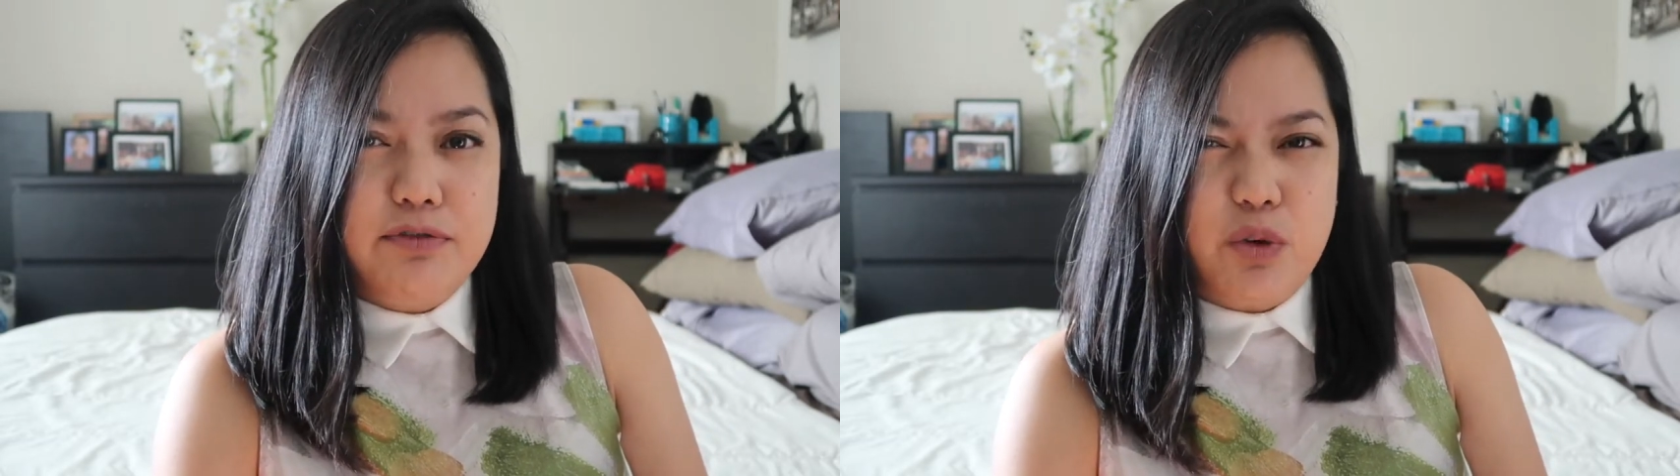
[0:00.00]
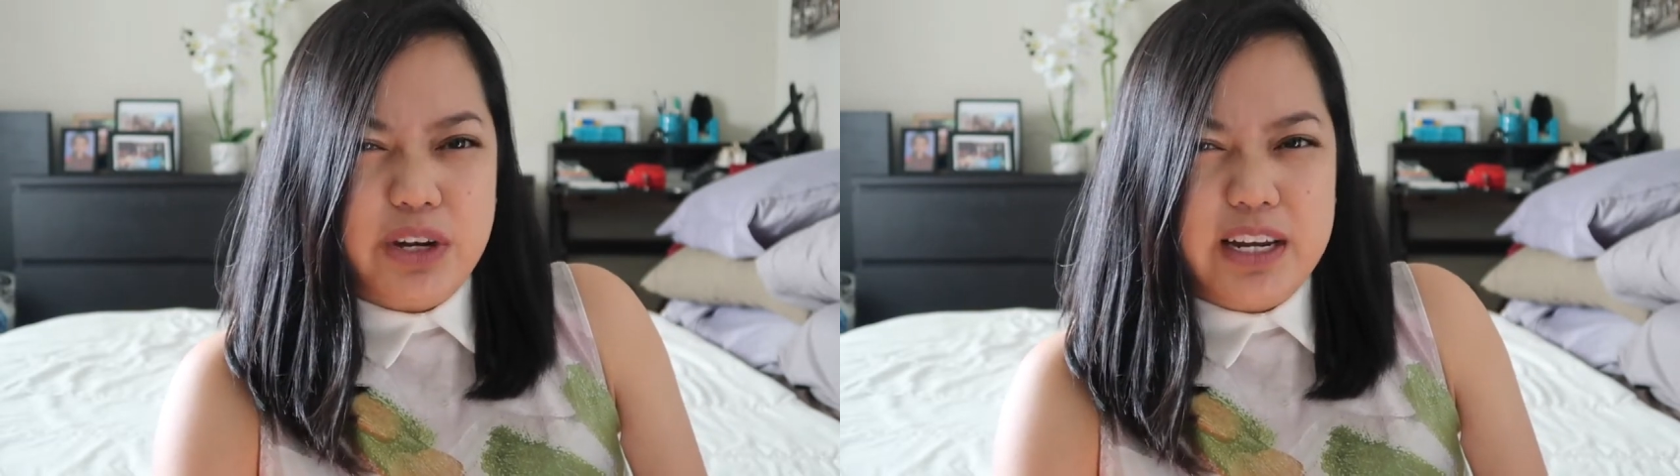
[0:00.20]

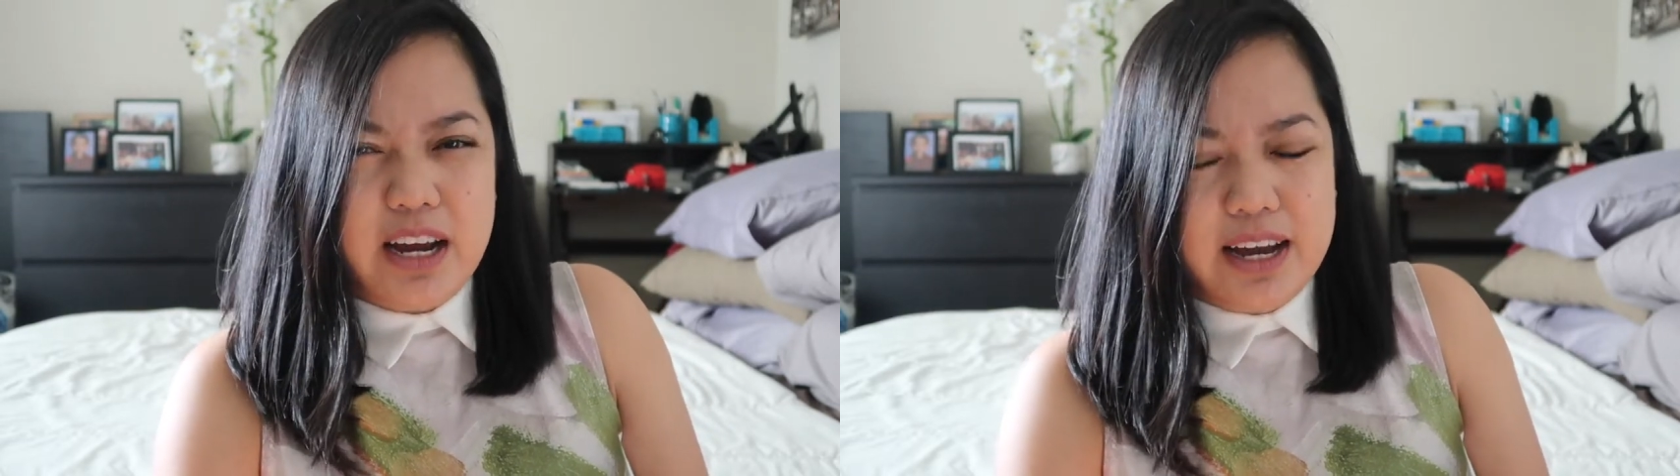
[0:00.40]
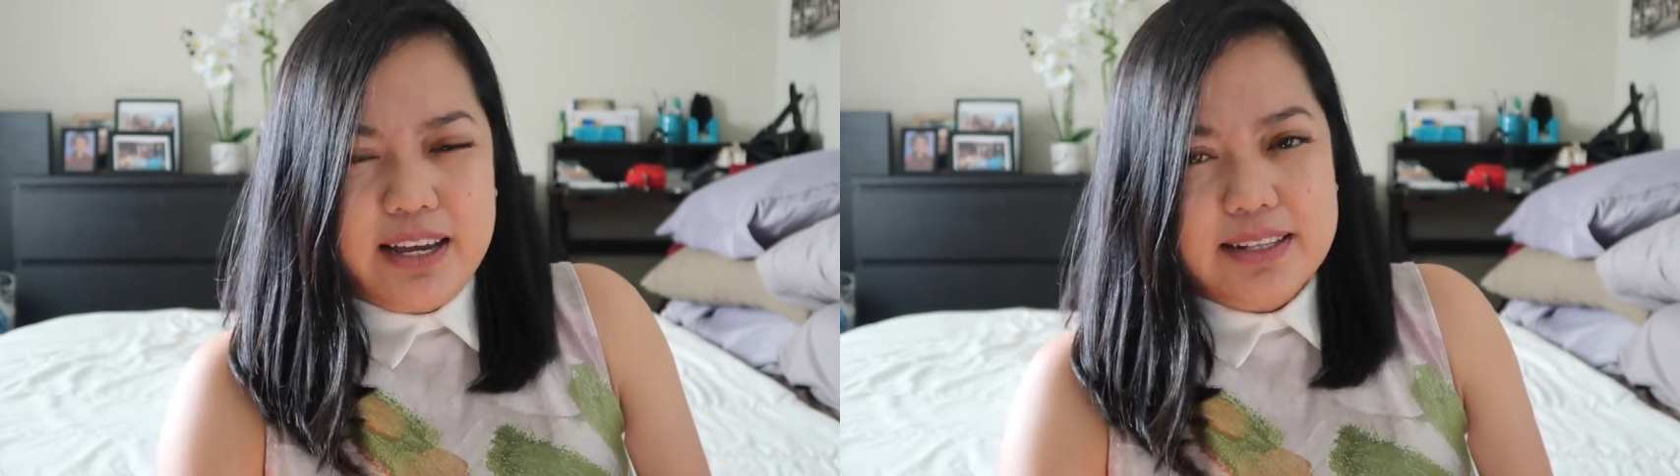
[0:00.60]

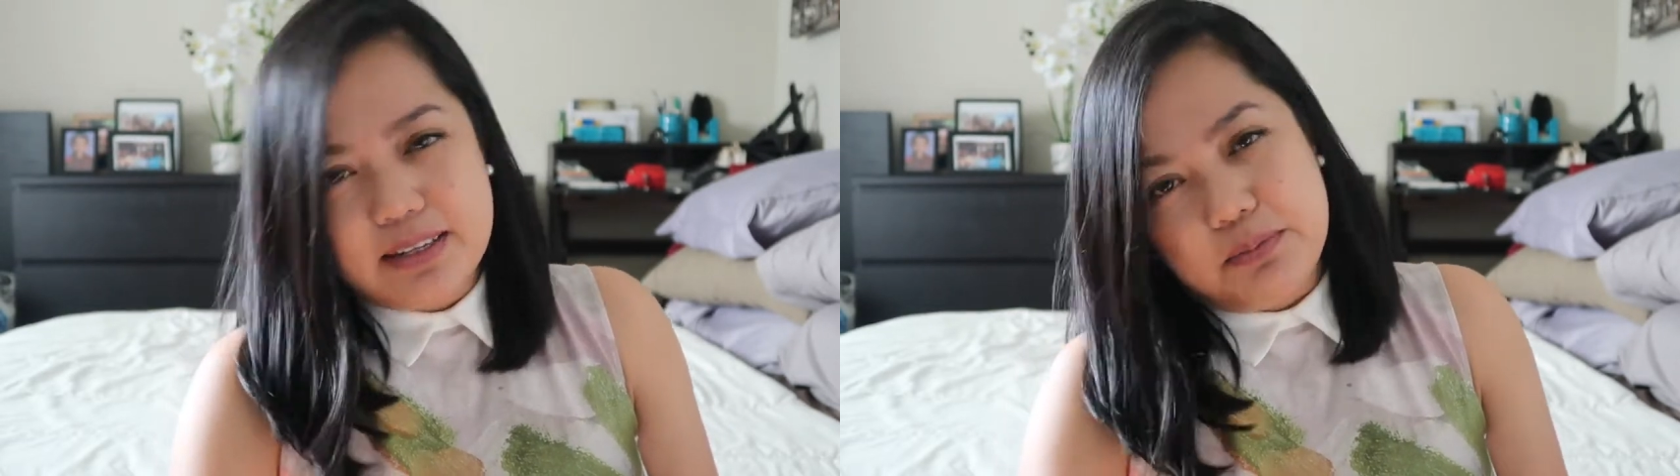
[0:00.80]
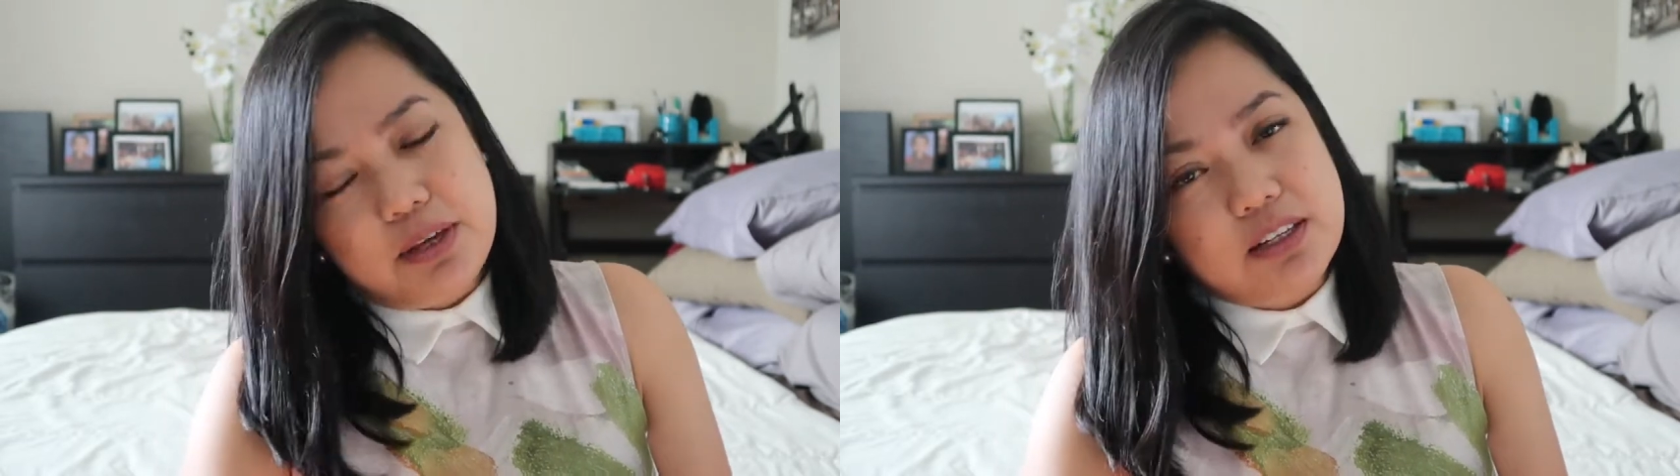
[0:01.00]
49
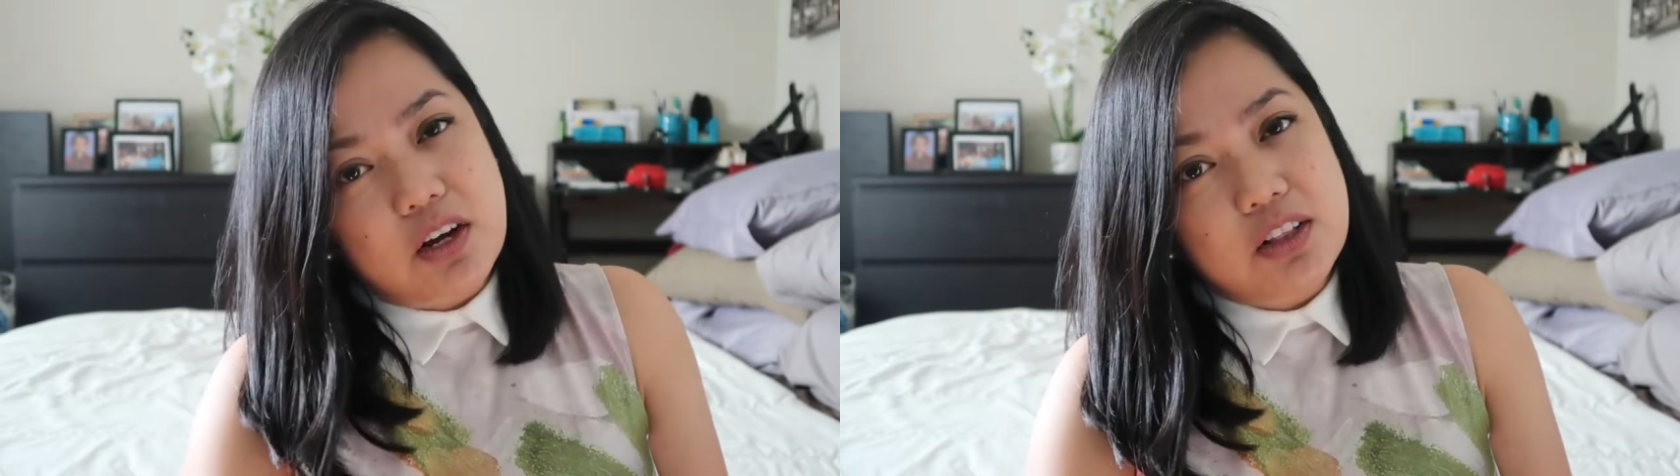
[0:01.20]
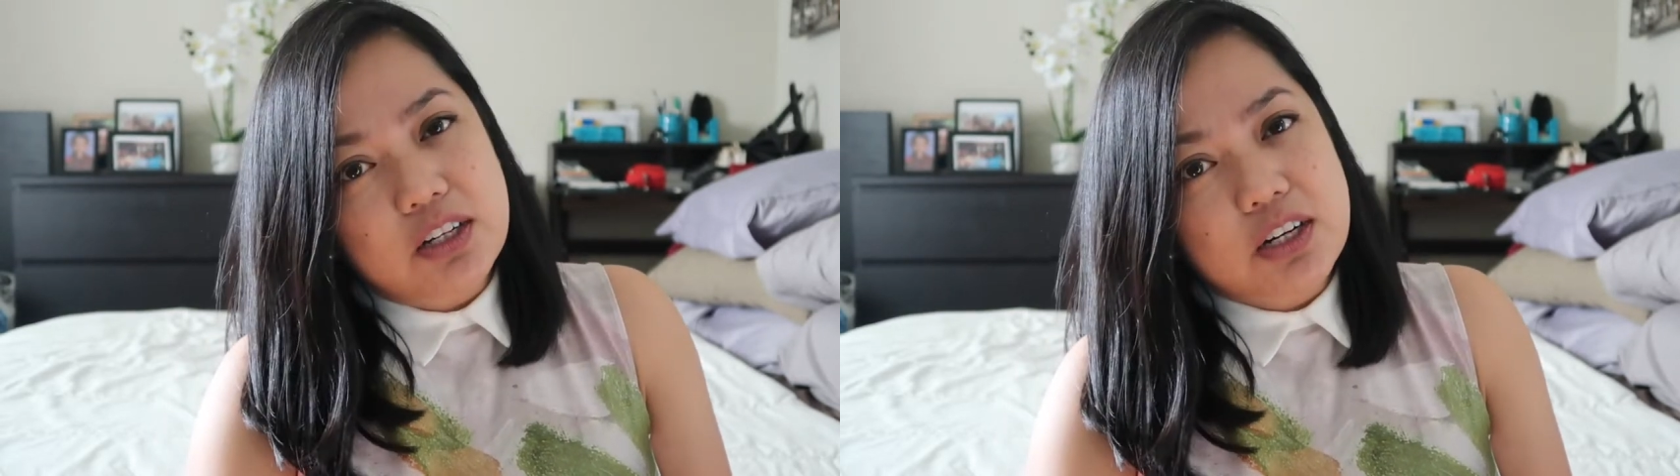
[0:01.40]
something
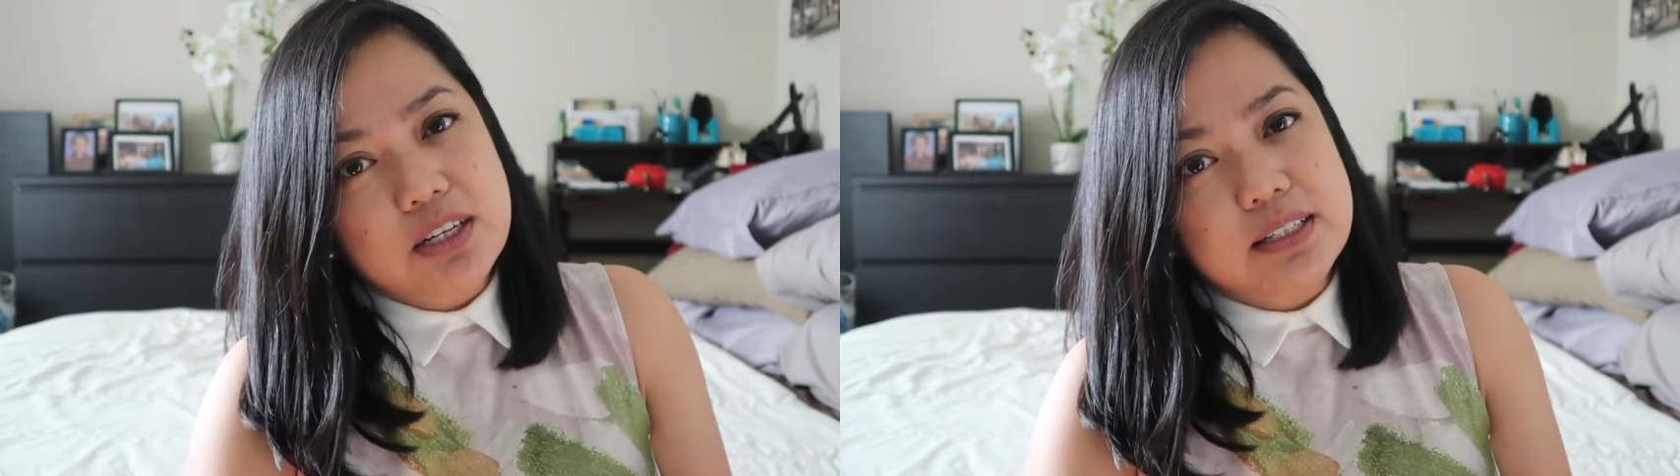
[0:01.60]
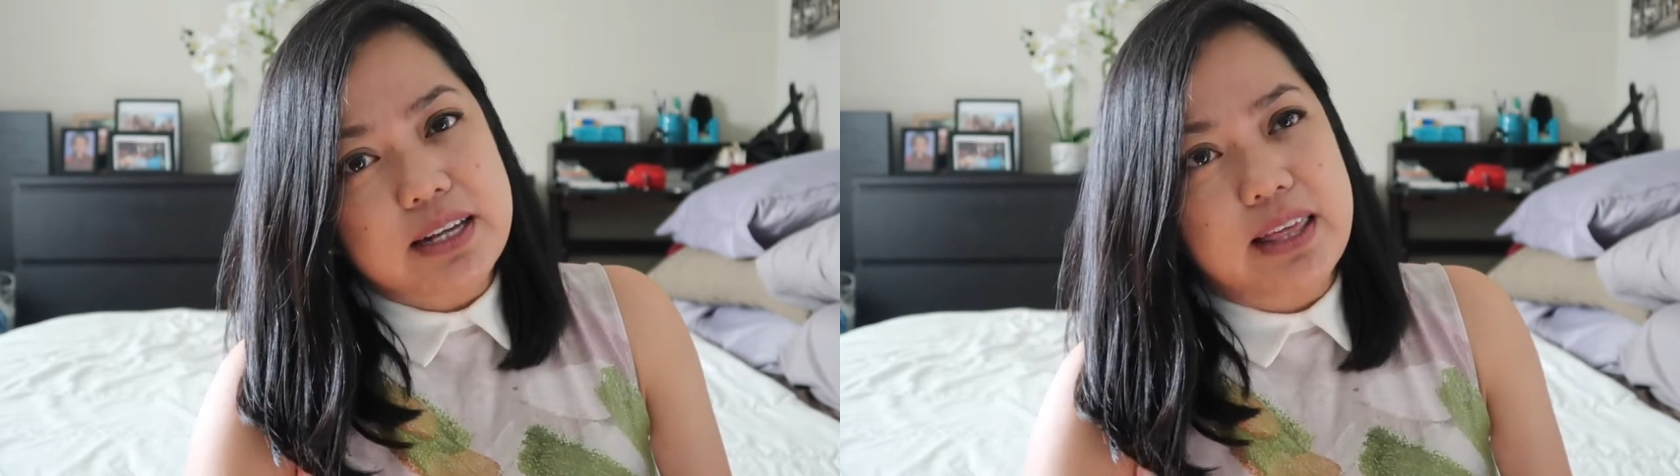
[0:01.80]
dollars,